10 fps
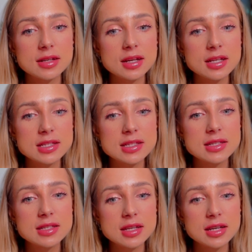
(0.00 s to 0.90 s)

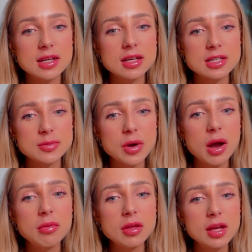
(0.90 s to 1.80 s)
it
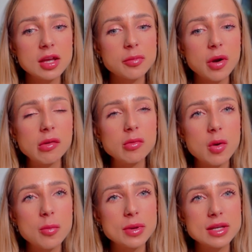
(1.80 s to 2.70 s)
probably
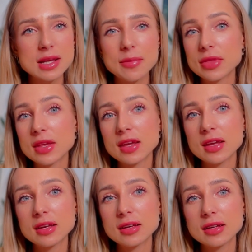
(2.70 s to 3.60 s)
won't be
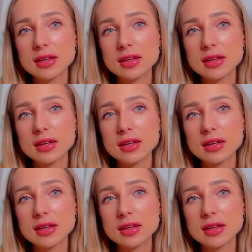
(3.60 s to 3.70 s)
something